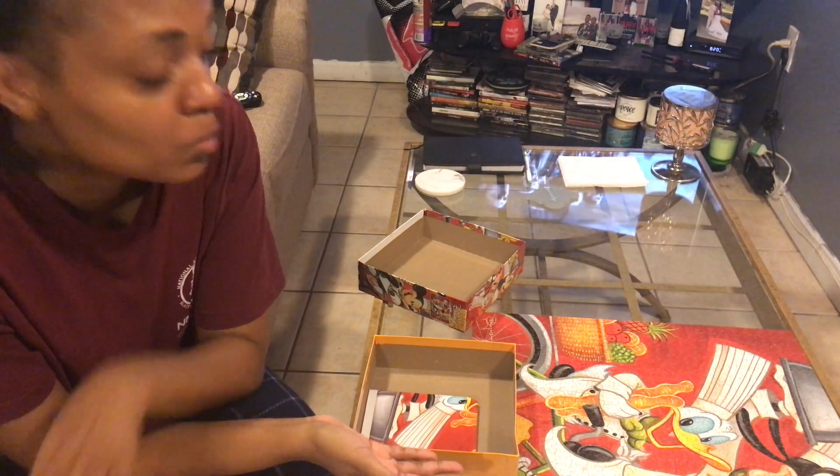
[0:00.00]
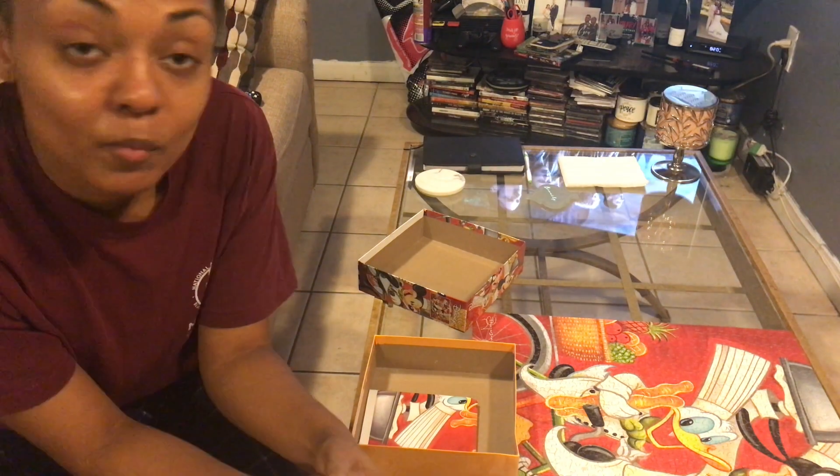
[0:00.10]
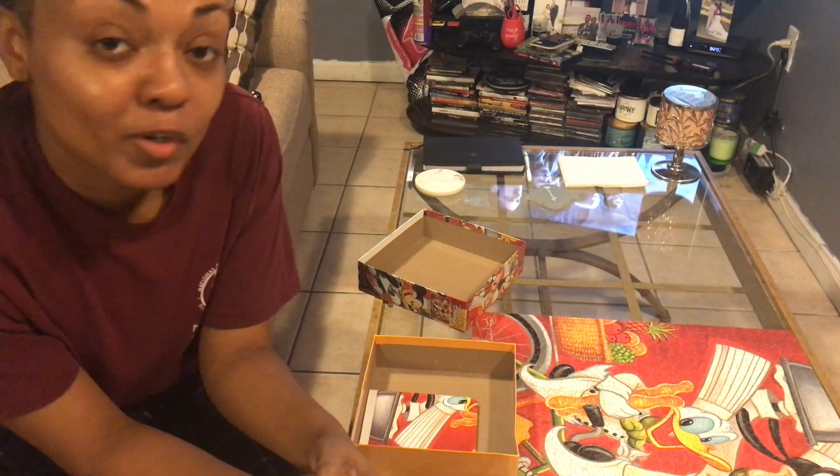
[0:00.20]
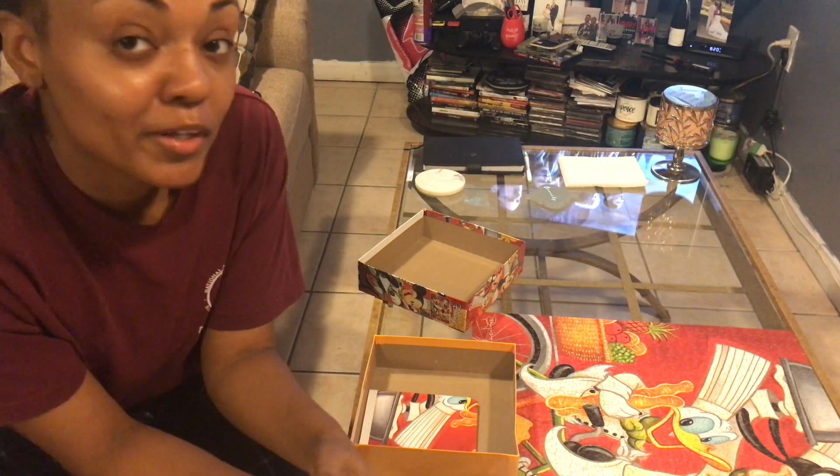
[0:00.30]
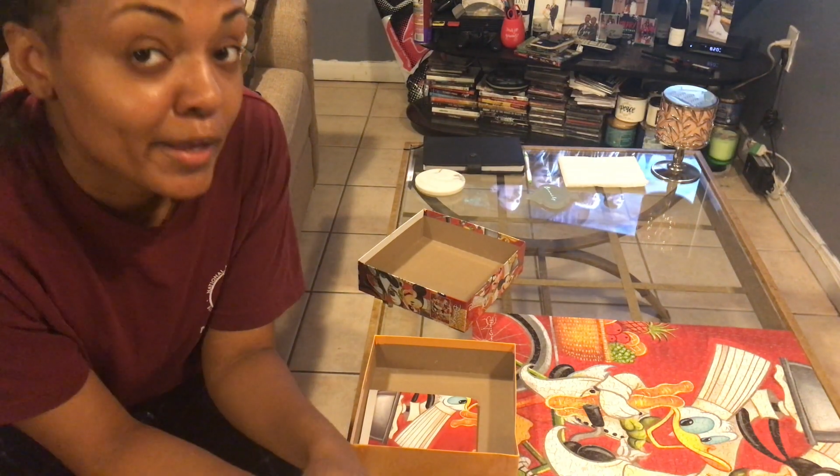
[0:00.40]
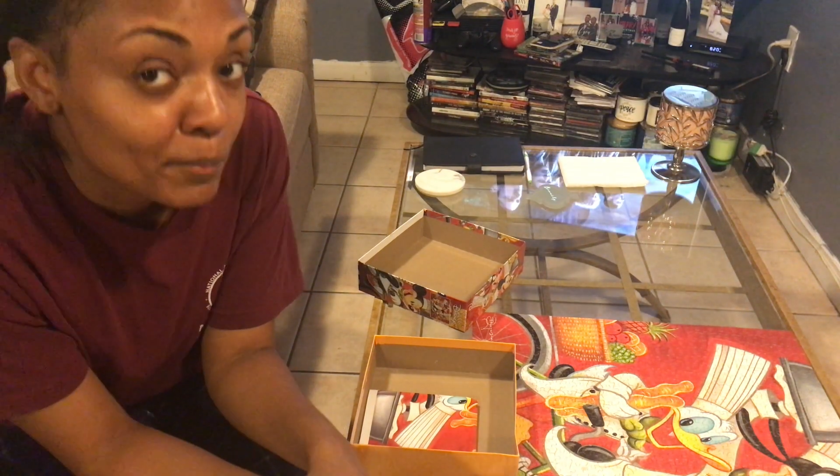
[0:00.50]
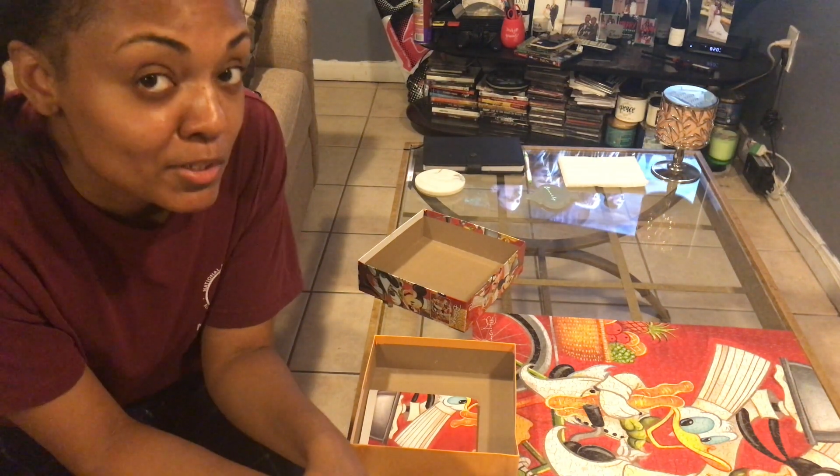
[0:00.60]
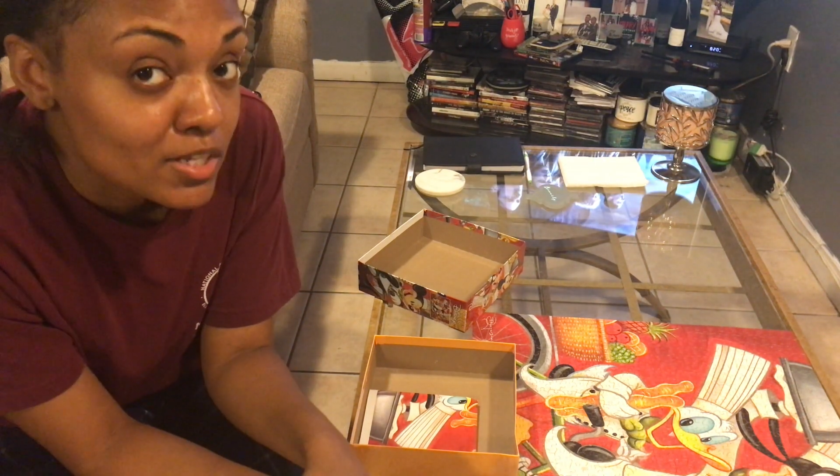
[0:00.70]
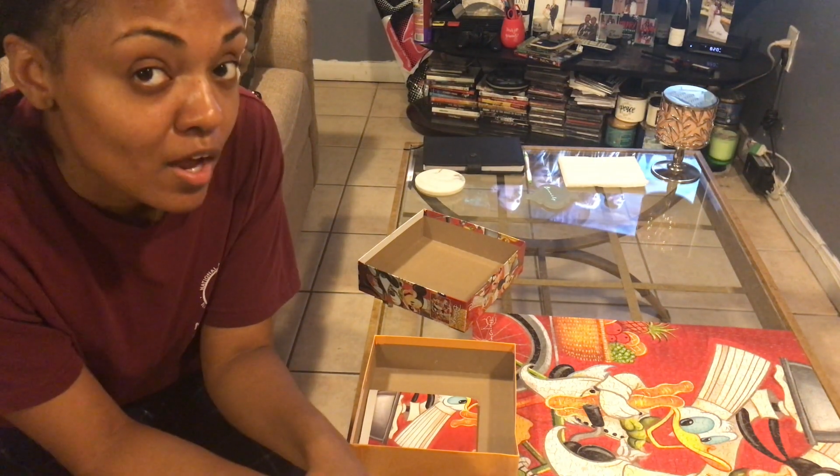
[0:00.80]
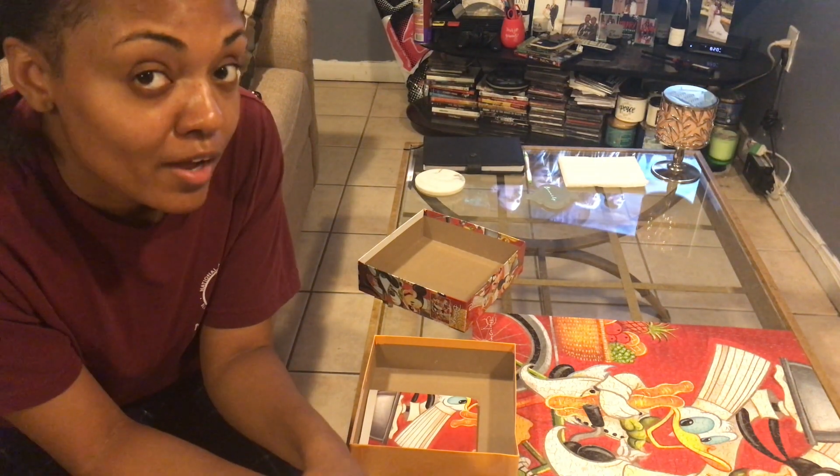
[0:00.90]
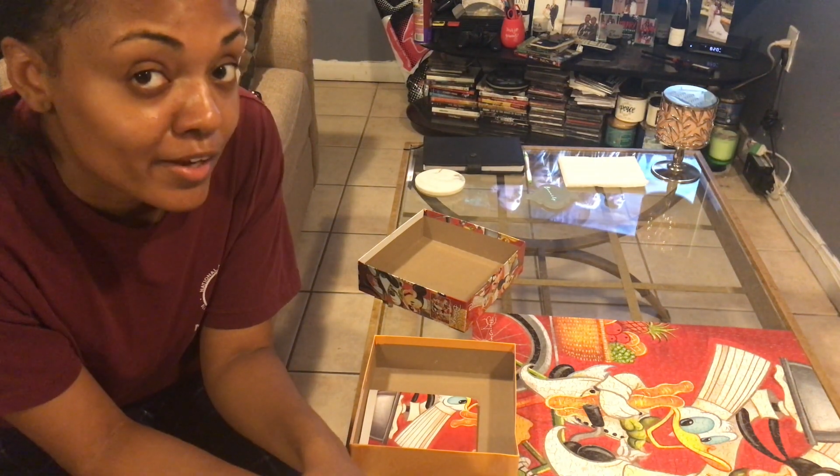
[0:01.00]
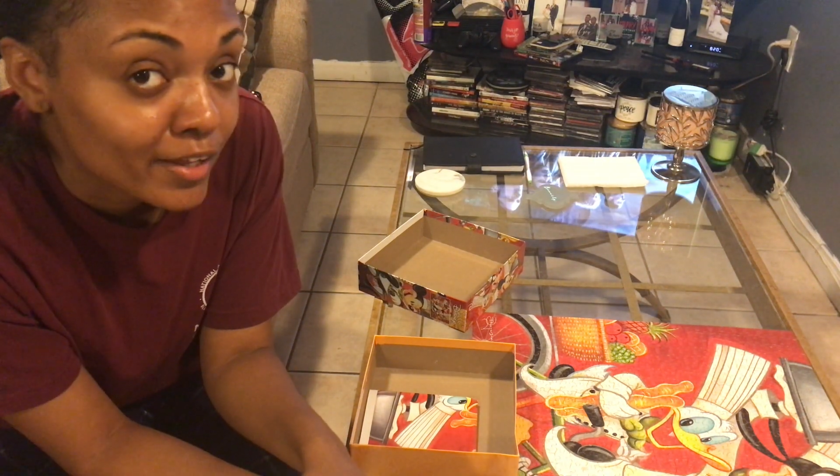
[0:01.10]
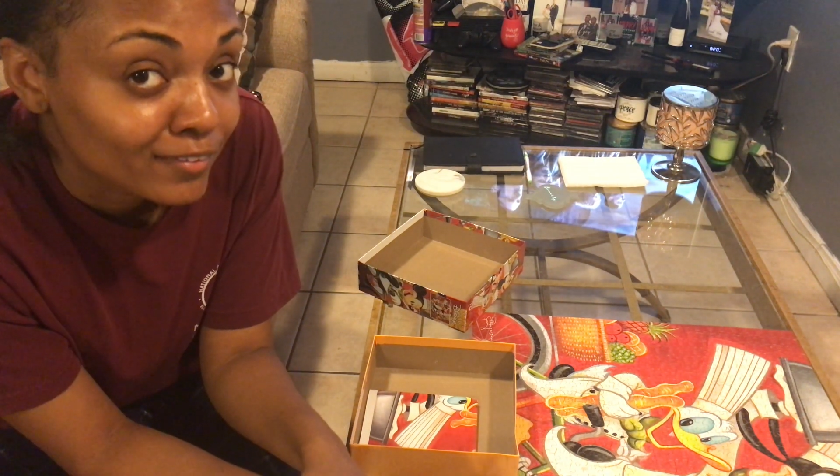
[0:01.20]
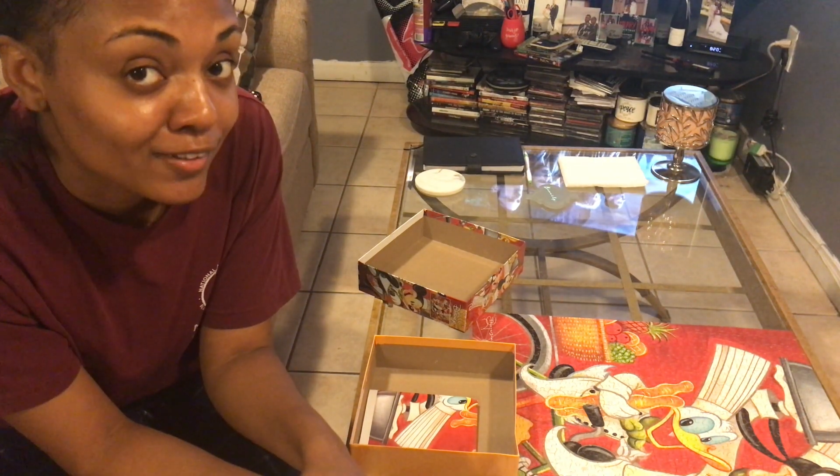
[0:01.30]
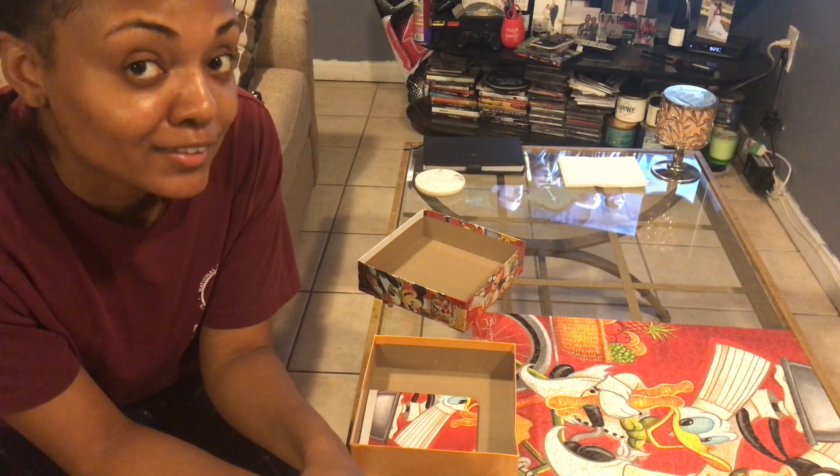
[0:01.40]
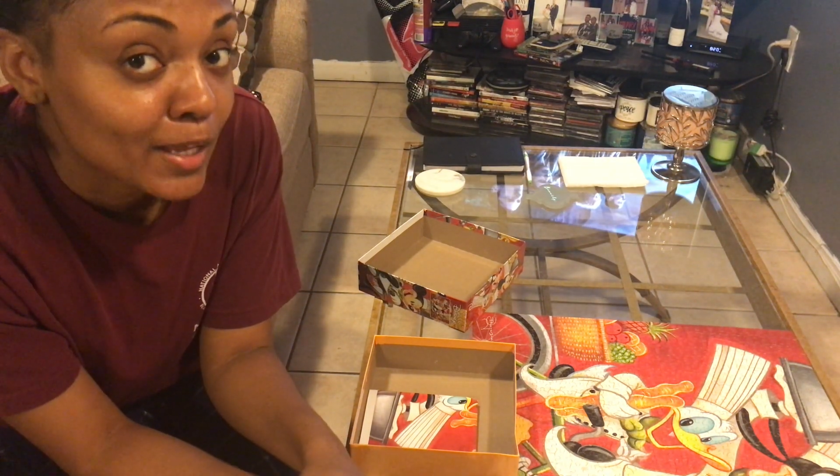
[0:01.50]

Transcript: I went on Amazon and looked